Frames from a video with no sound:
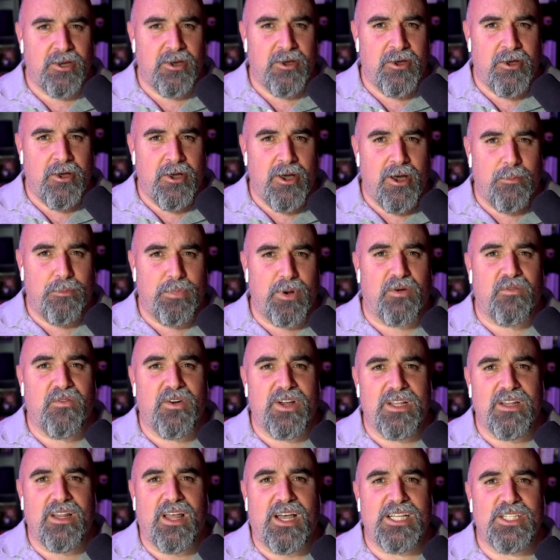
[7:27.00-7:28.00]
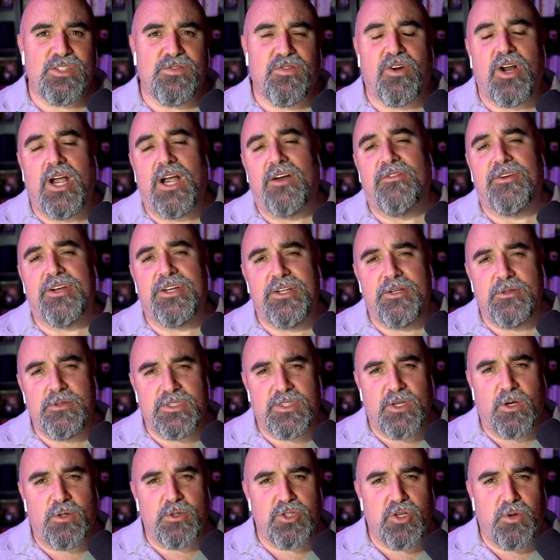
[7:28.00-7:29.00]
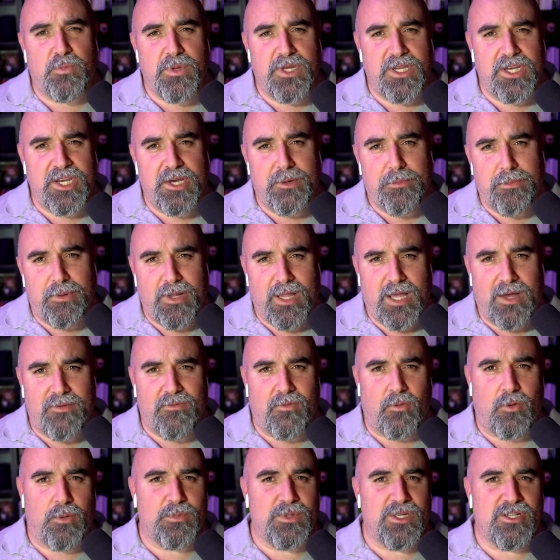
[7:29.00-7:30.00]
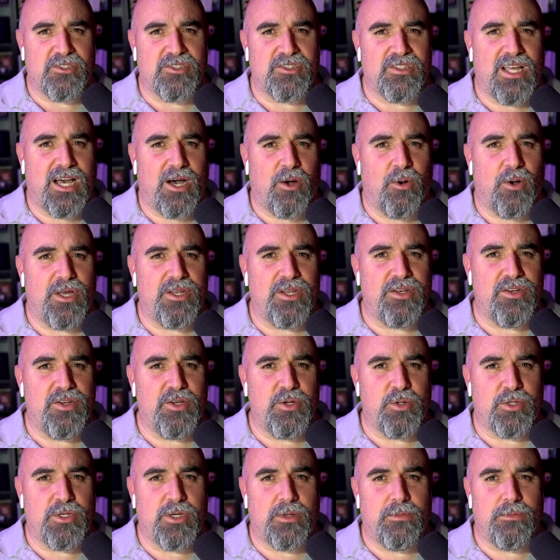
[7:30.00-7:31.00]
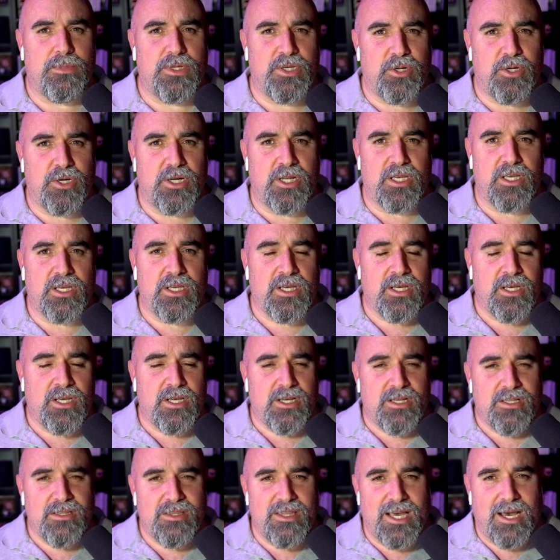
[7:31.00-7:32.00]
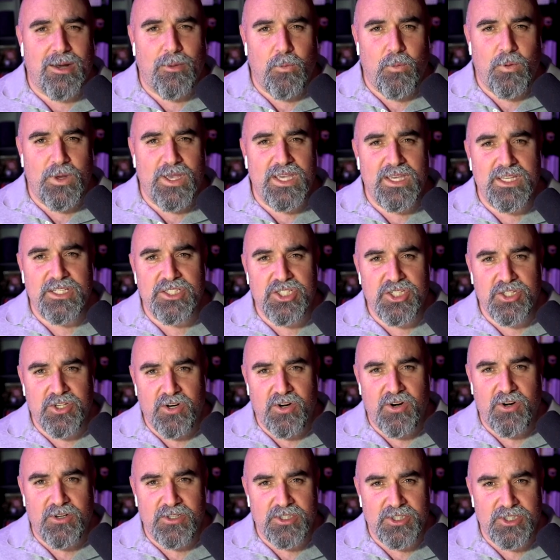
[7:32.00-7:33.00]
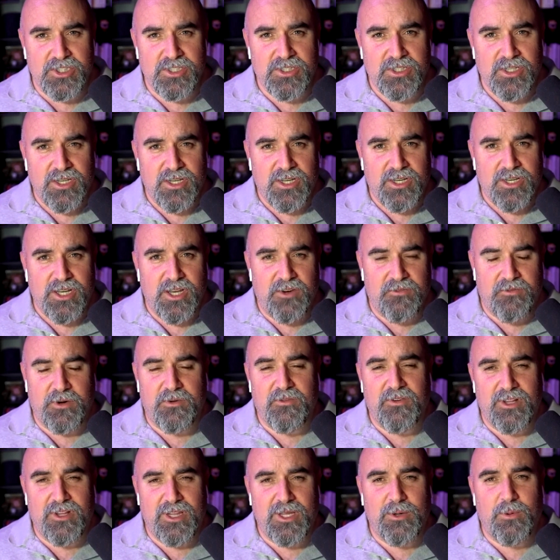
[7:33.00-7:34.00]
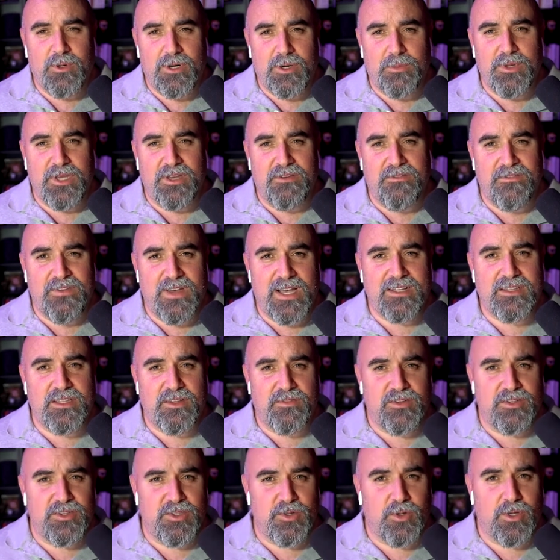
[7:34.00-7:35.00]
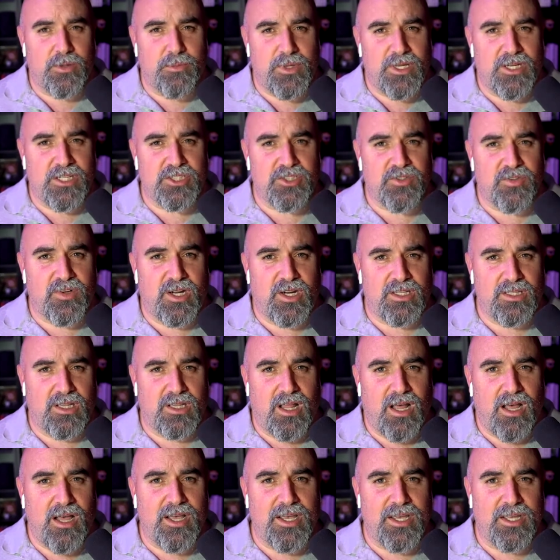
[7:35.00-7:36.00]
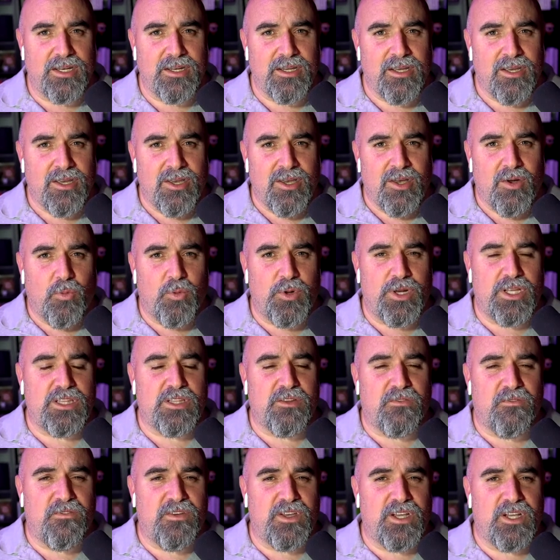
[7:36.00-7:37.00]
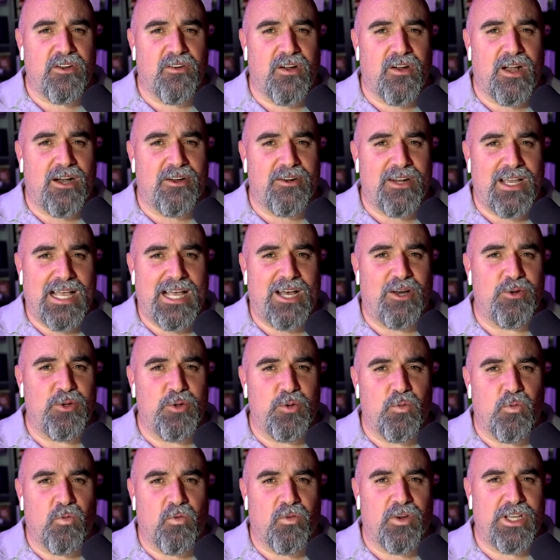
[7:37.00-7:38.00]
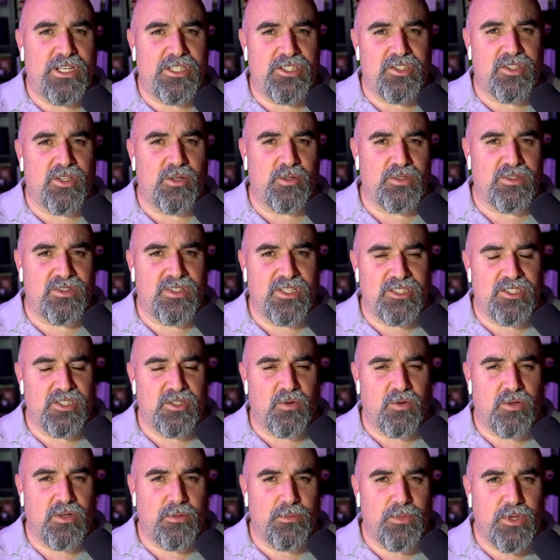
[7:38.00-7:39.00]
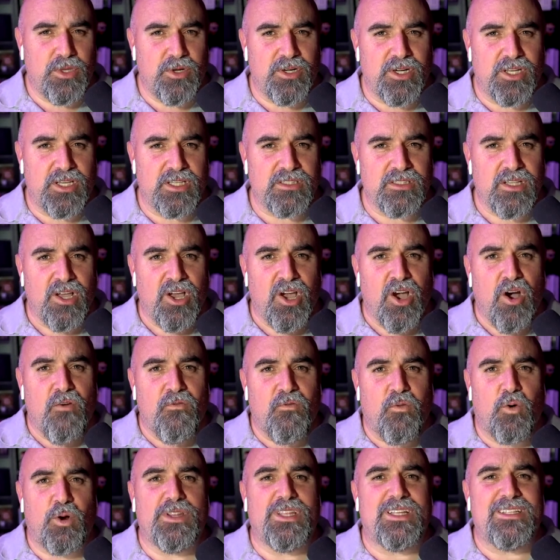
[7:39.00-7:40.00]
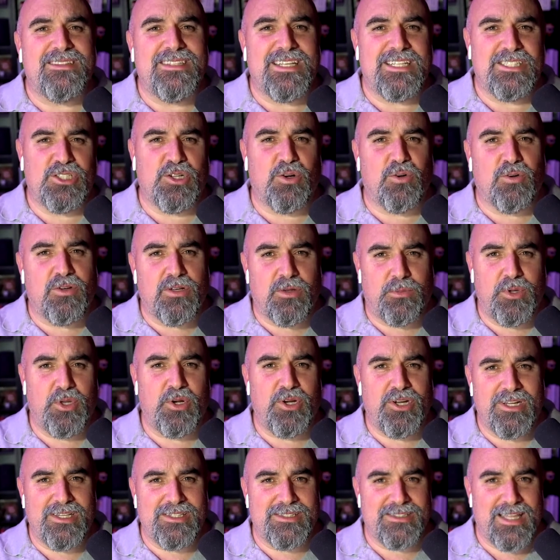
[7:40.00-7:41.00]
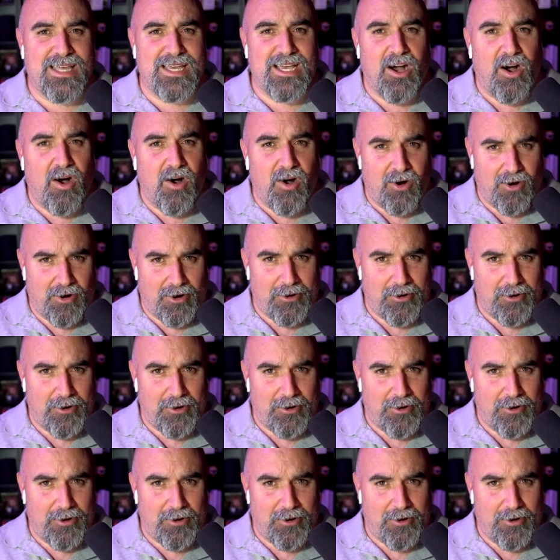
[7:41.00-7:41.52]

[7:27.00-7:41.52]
But realize for every new social media platform, there's now a new community that we, church, if we really want to be effective in doing ministry online, we need to figure out how to reach those digital communities for the digital communities they are.